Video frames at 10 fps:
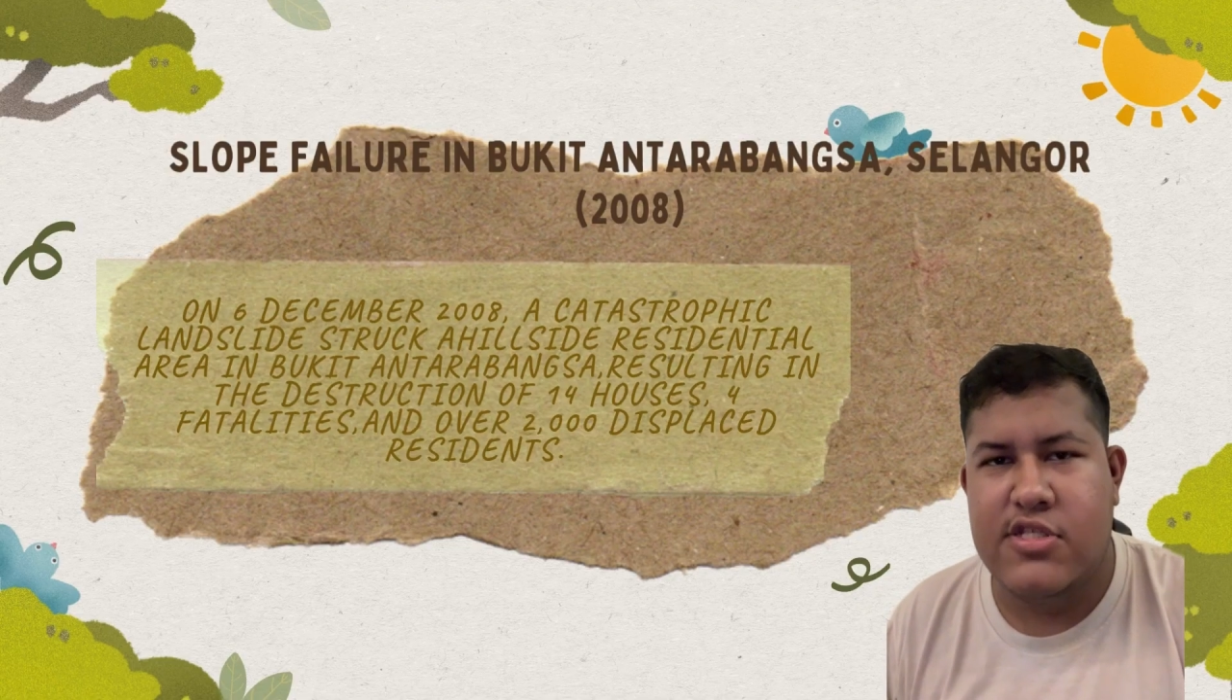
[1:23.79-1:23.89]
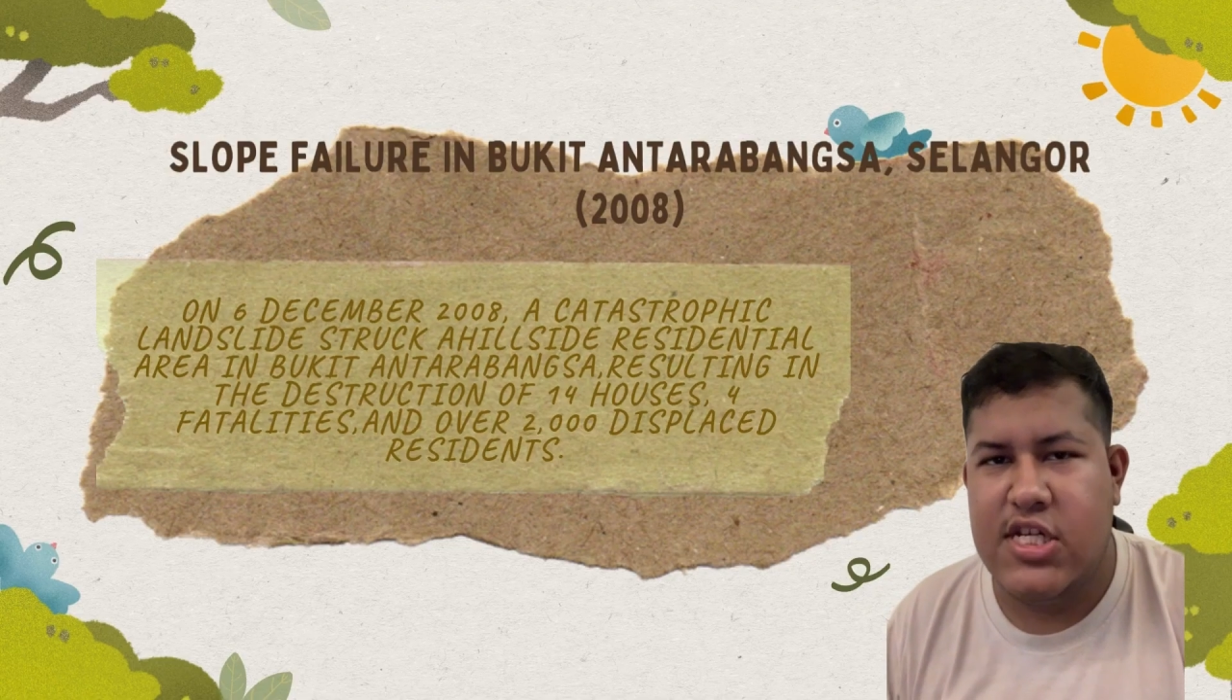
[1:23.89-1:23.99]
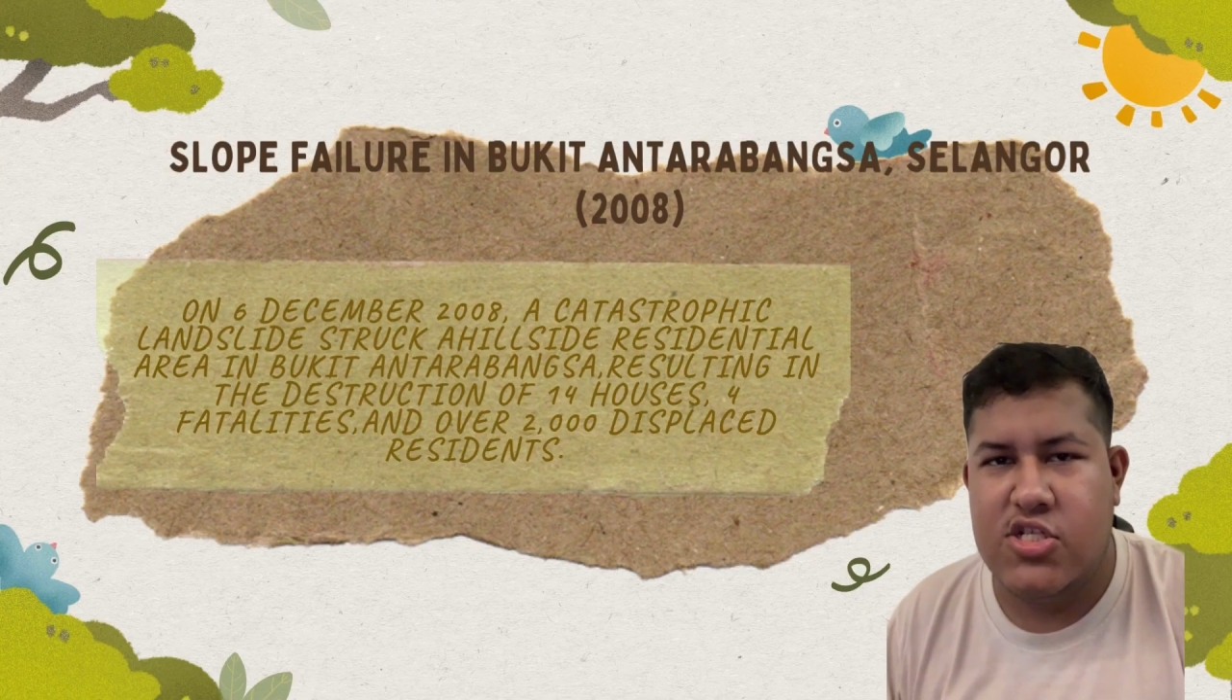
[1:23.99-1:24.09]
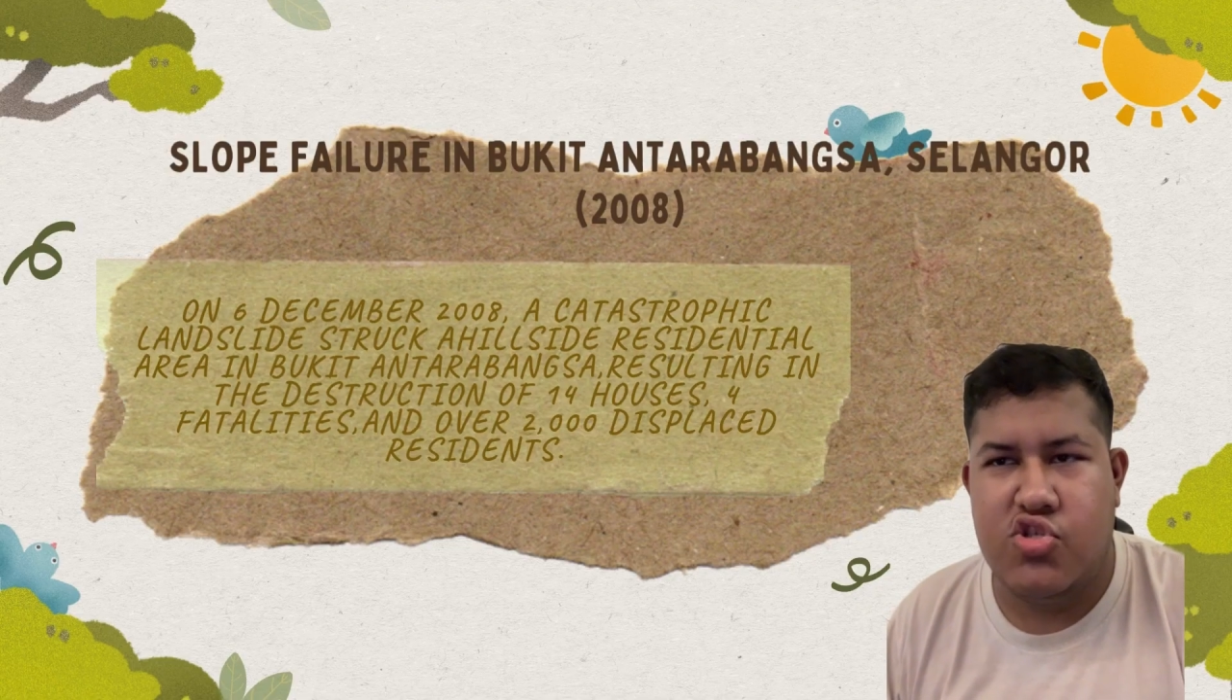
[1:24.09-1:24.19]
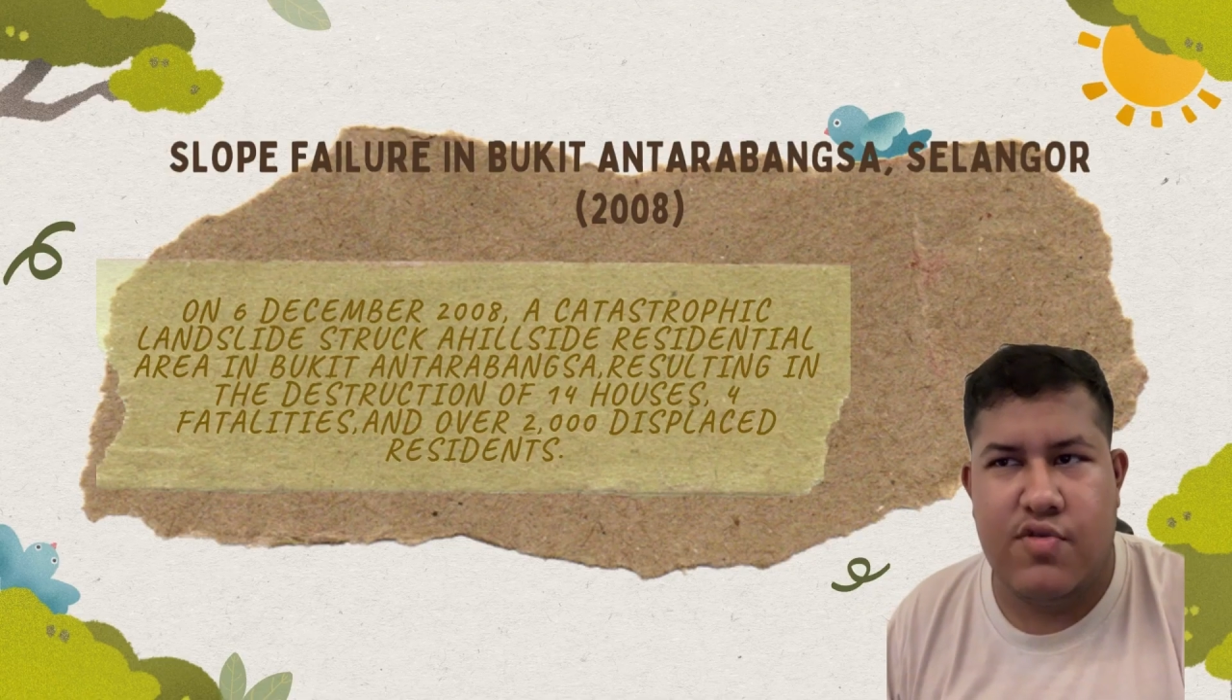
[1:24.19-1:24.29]

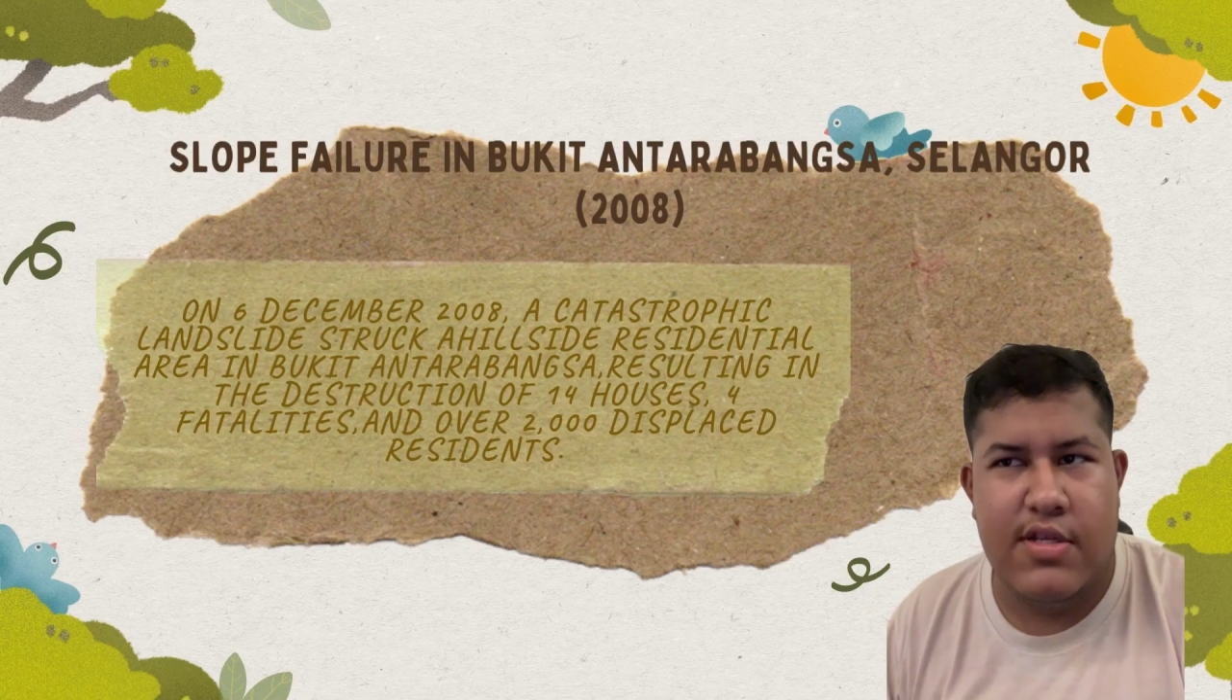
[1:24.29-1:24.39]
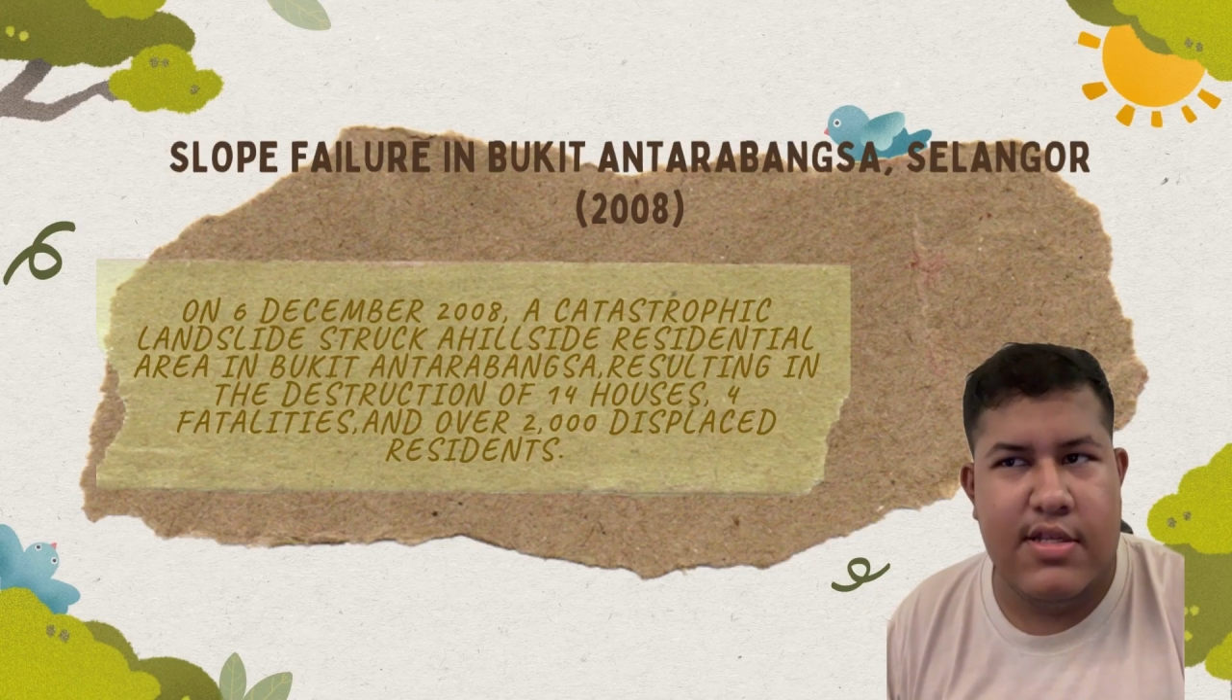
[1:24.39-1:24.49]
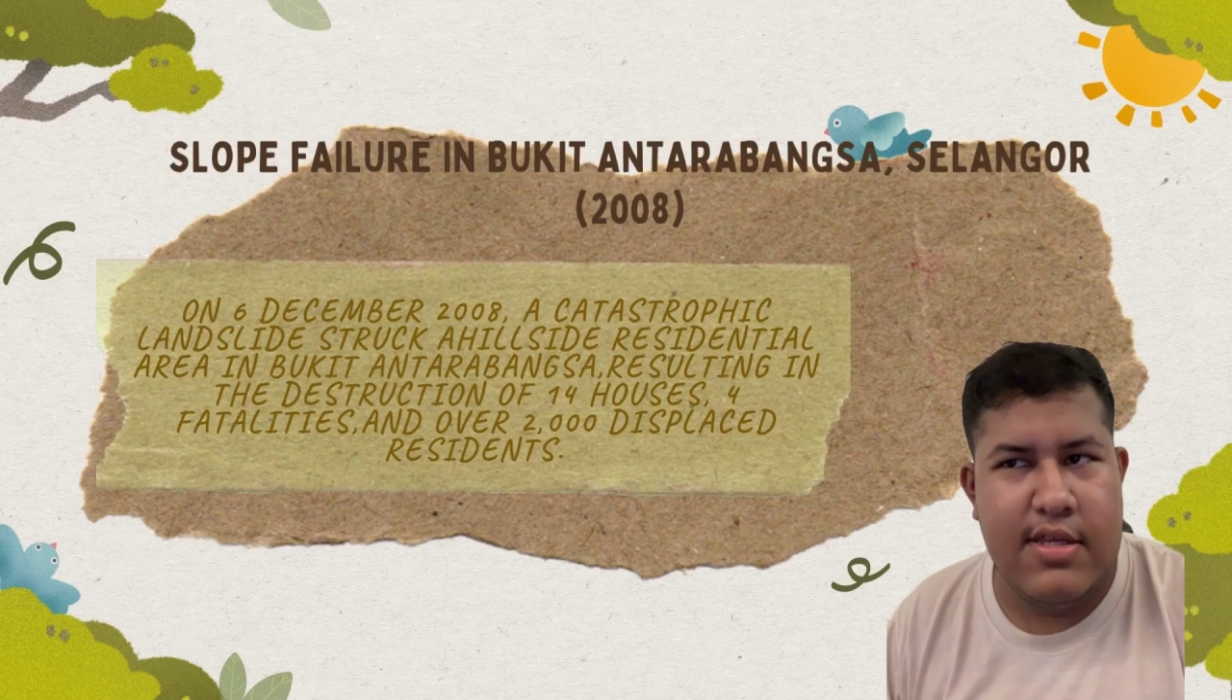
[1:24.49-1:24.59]
saturated